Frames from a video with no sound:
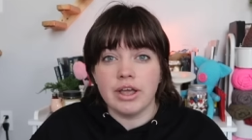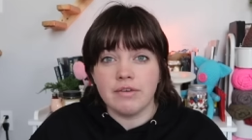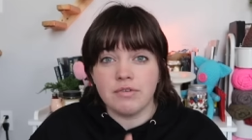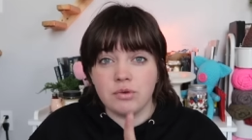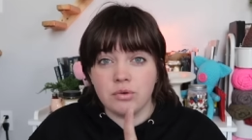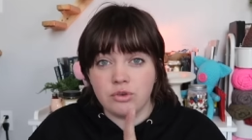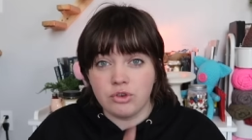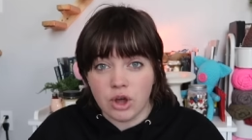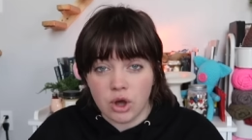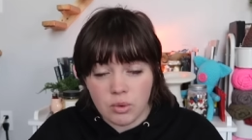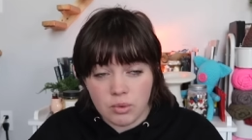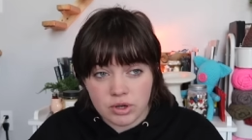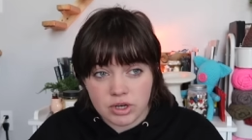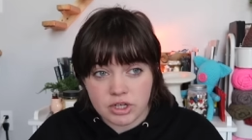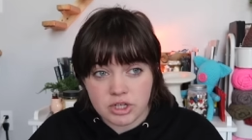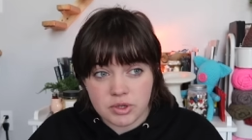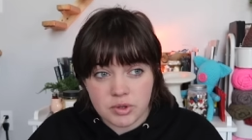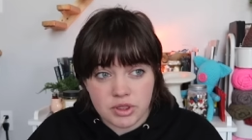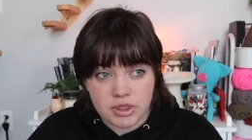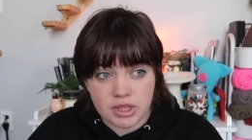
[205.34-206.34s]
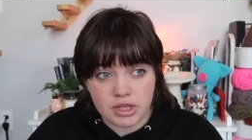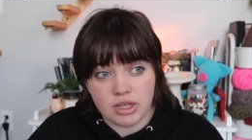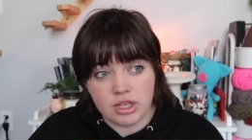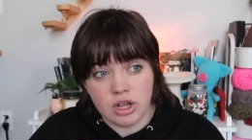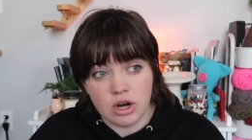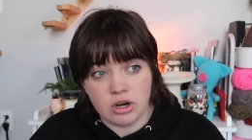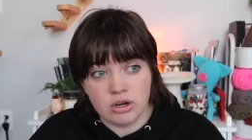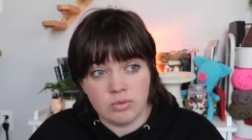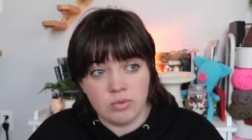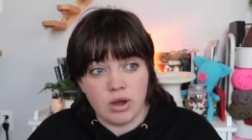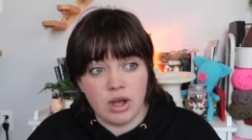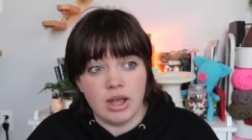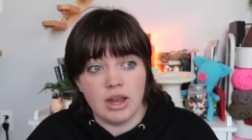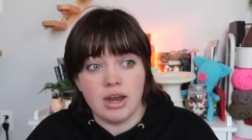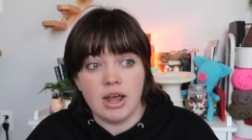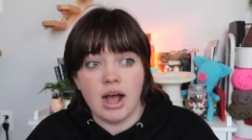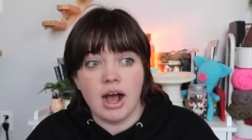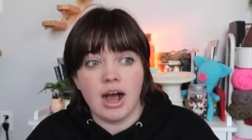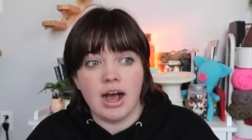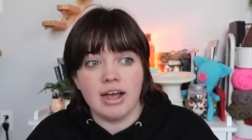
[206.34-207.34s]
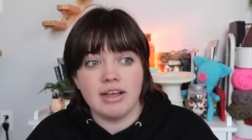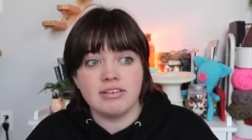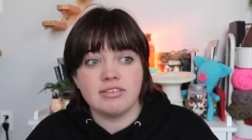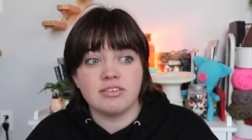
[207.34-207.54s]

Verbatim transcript: if you don't want to do a thick yarn one, I